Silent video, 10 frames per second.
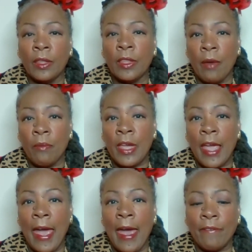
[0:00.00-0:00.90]
that we
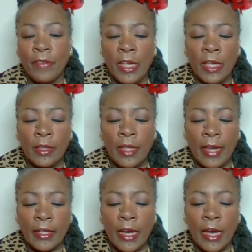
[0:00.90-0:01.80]
have in
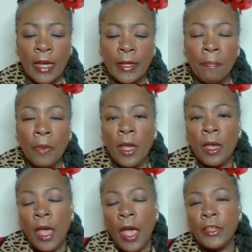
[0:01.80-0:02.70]
that God.
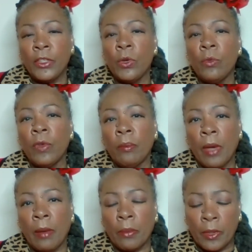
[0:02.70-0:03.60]
I do
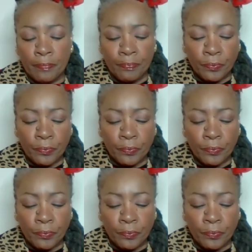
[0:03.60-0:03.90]
remember